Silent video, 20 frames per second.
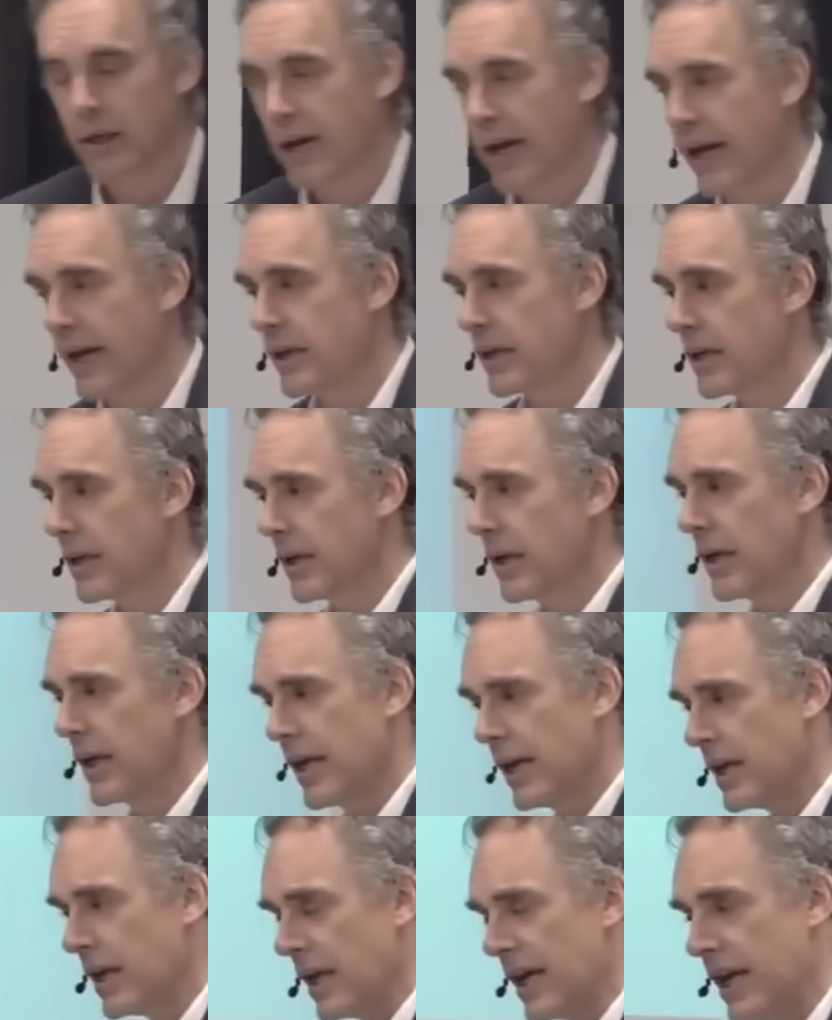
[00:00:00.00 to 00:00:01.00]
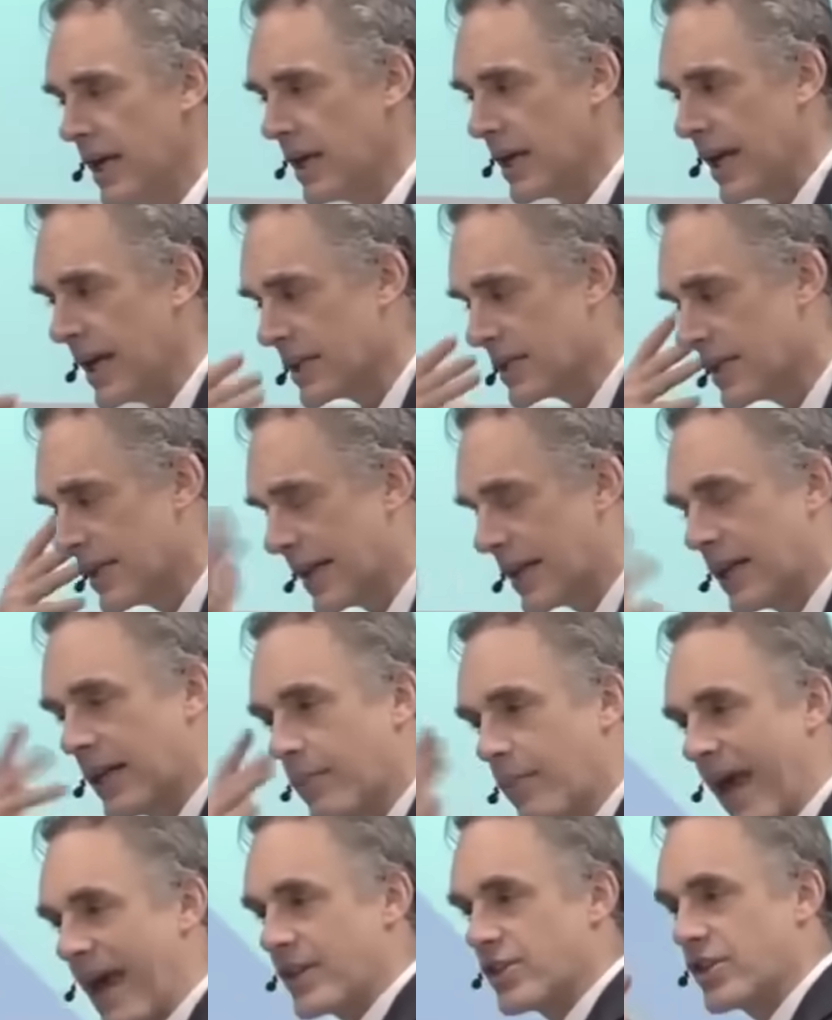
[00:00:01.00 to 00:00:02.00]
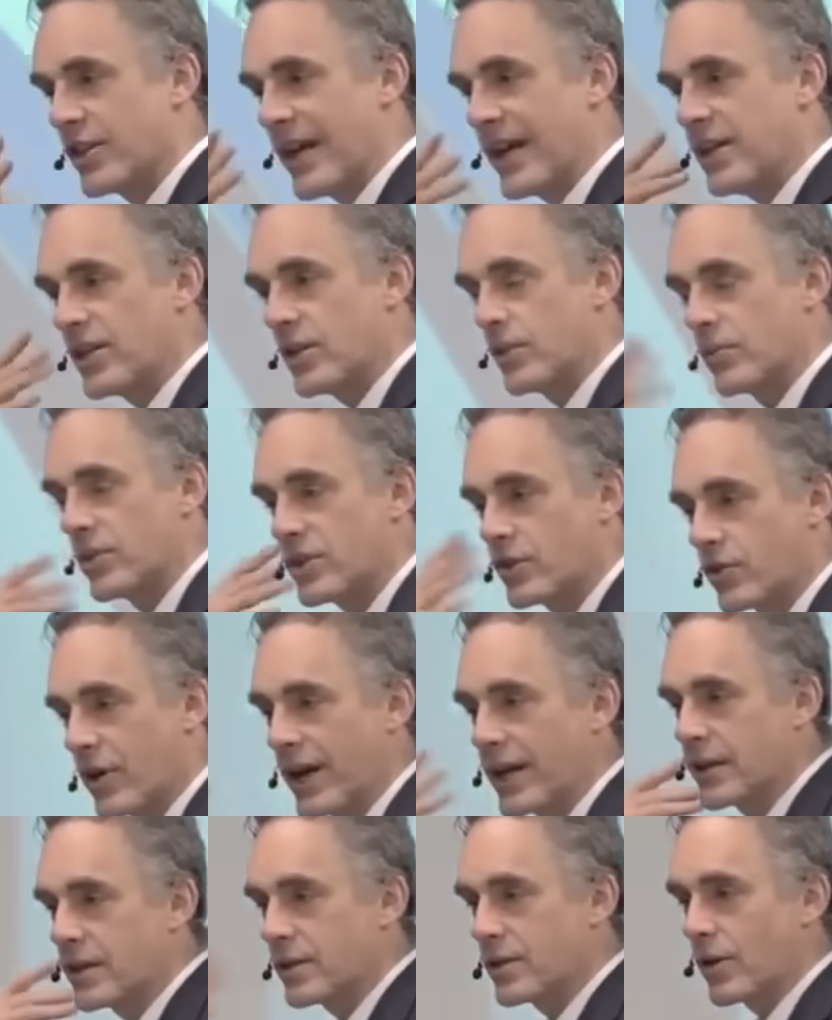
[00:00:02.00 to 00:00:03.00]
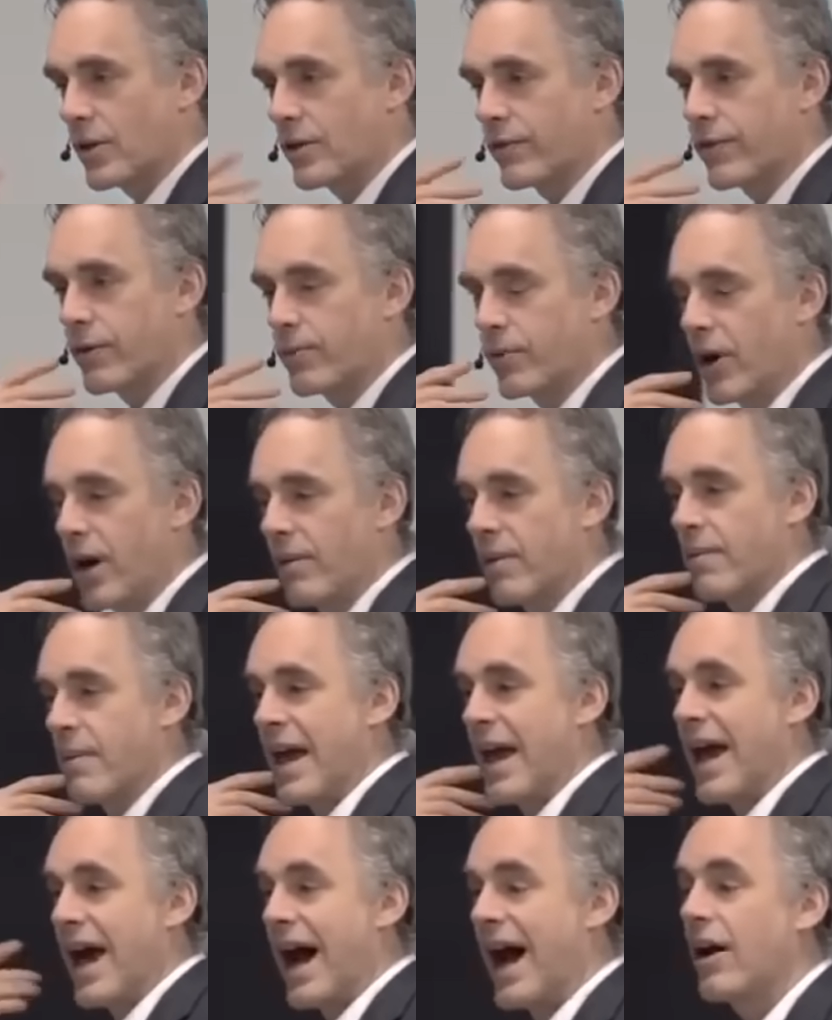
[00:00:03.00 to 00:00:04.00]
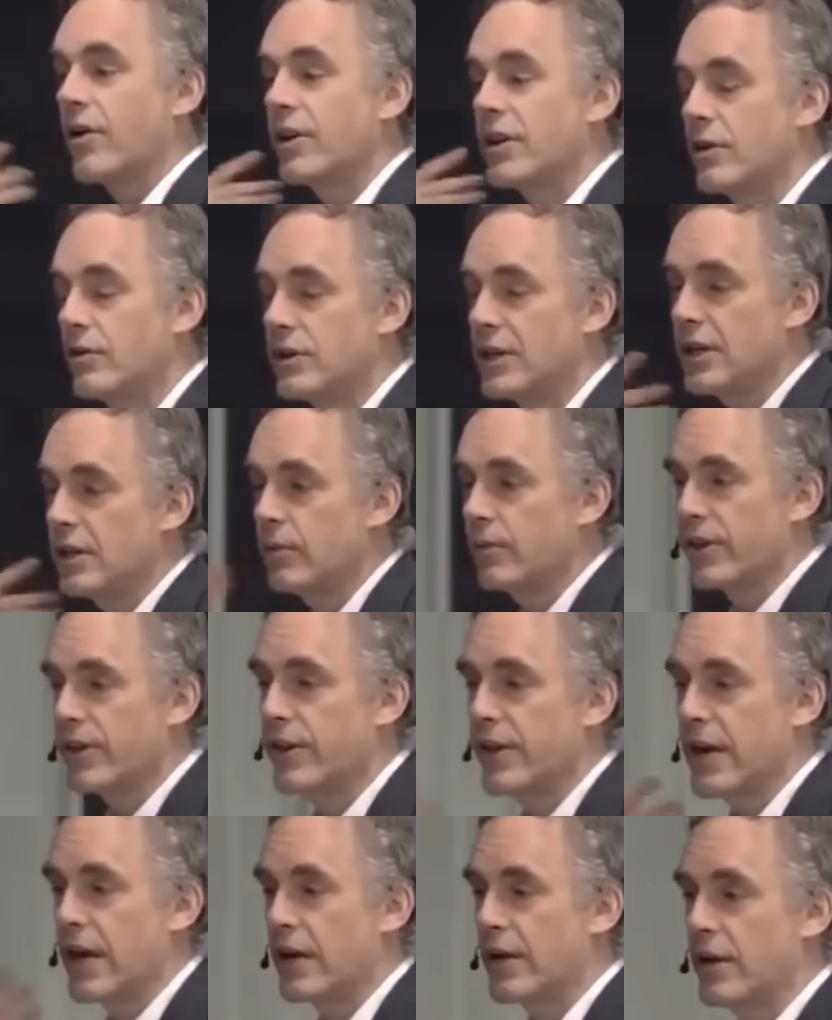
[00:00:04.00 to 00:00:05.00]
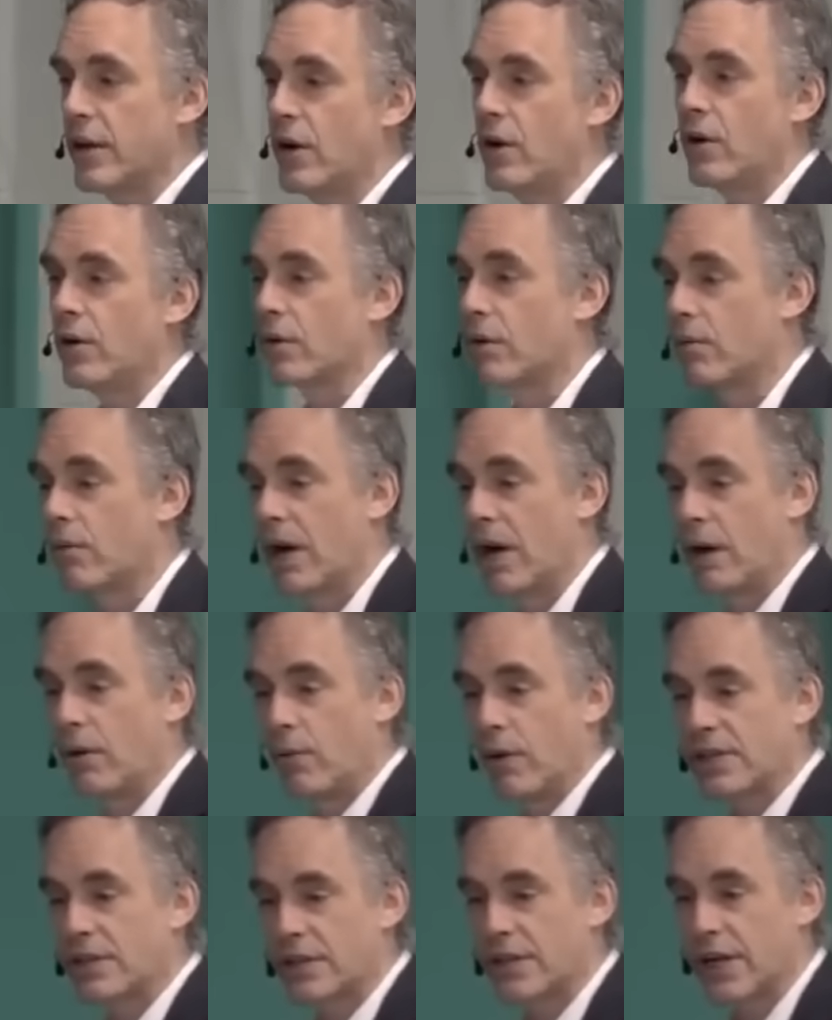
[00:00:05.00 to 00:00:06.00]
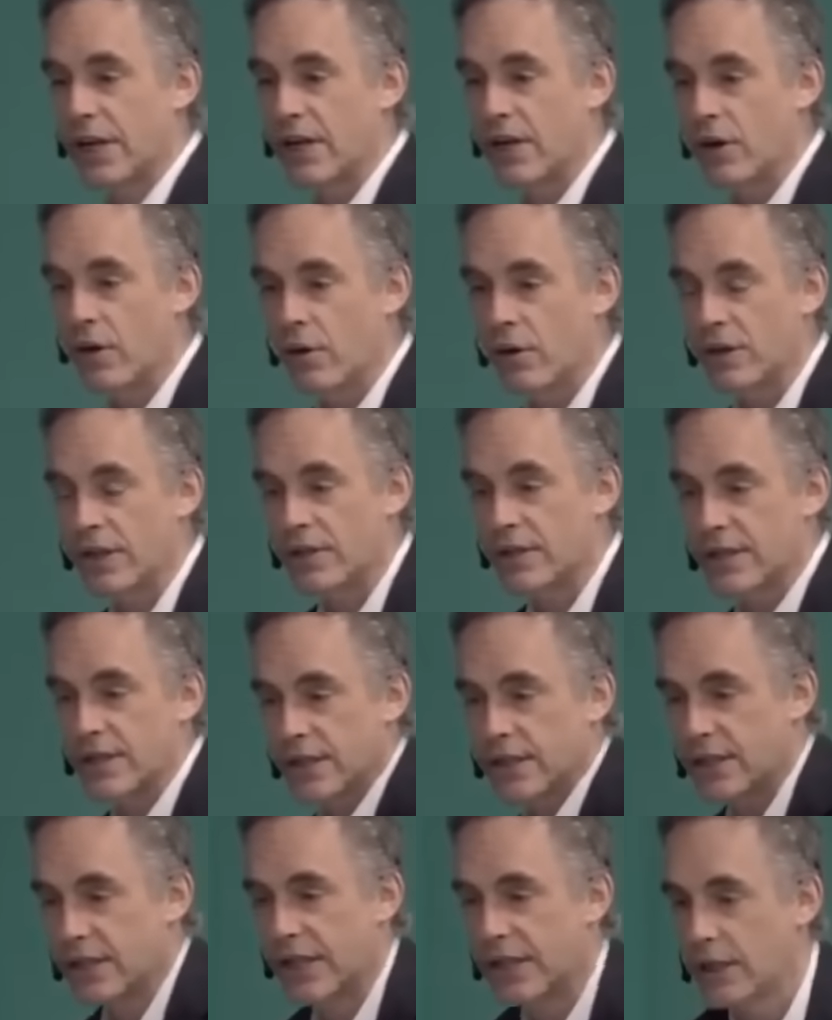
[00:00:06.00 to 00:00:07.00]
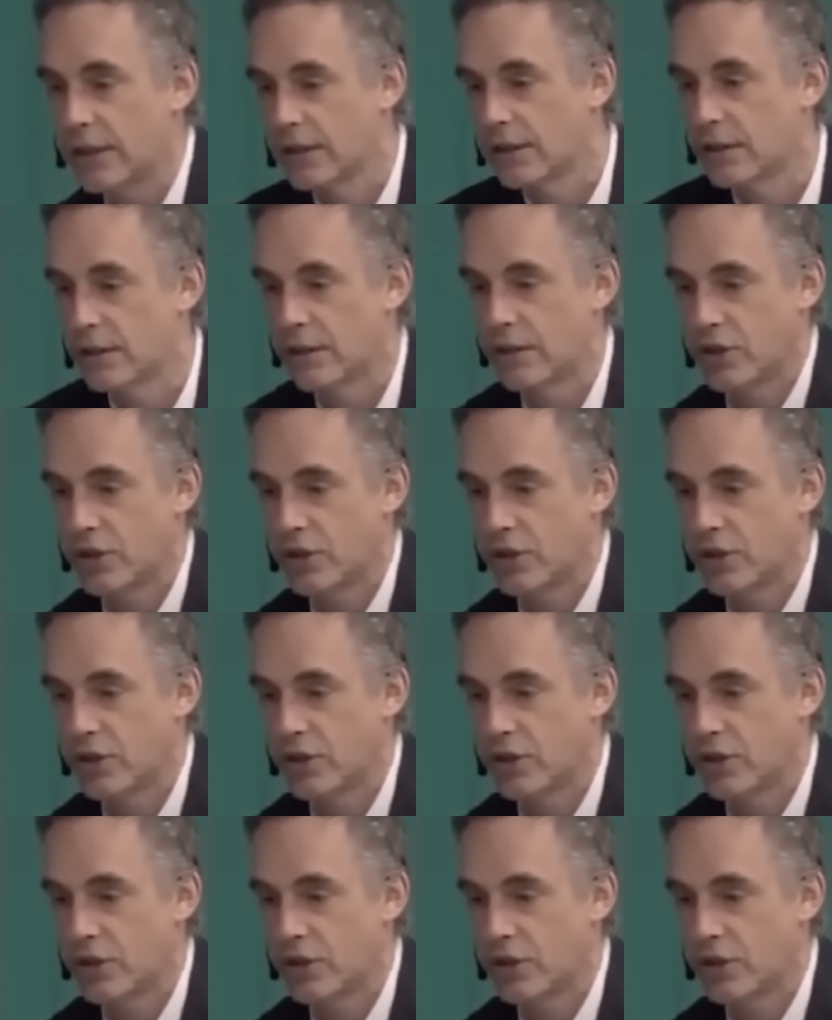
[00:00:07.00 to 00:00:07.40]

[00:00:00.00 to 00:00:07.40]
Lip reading: And his little imagination was trying to solve the problem. How do you deal with the unknown? Well, what's the unknown? It's these little